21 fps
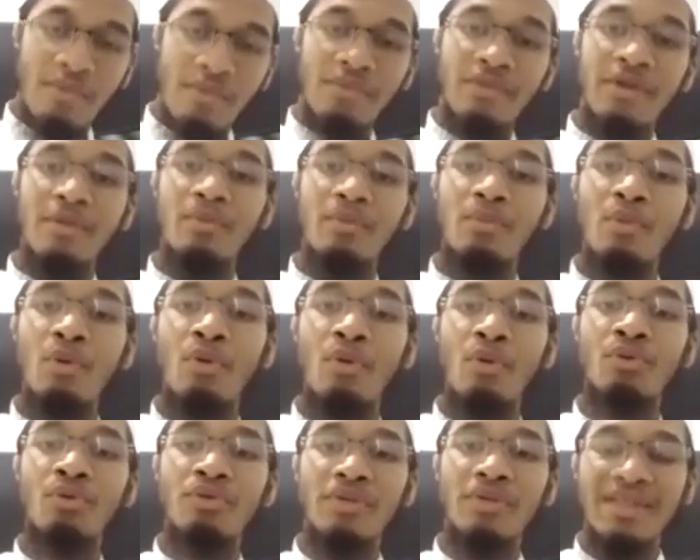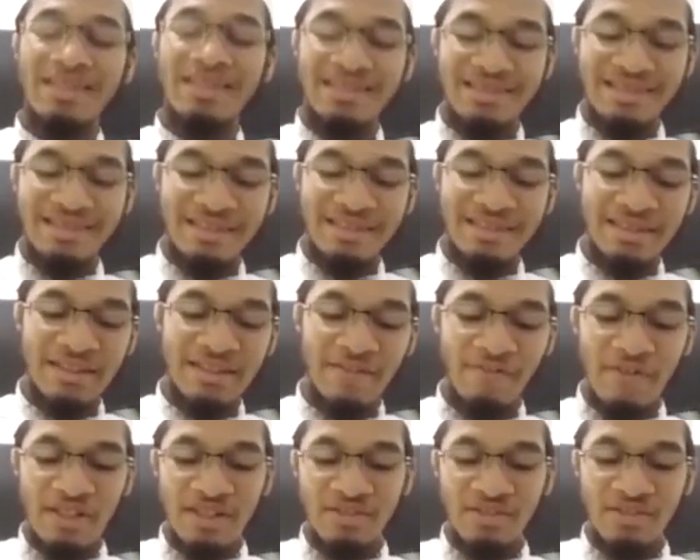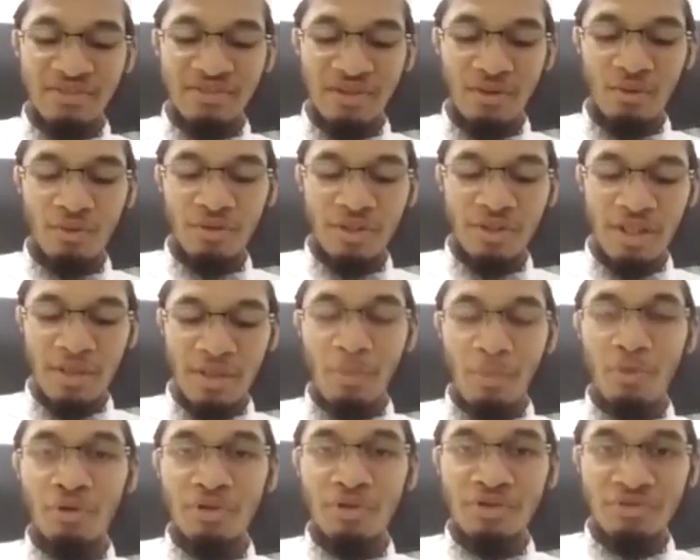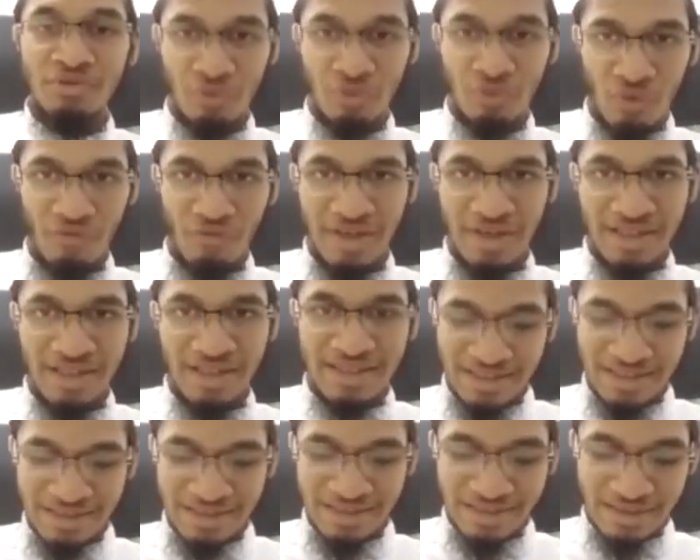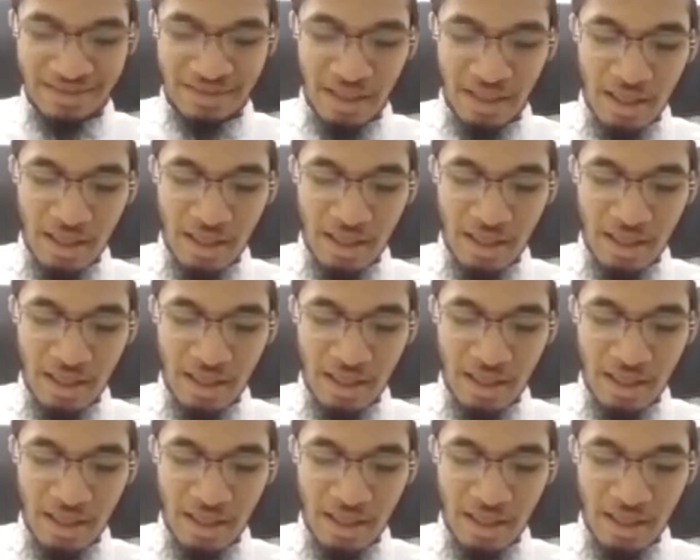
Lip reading: the more the significance or the importance of it is,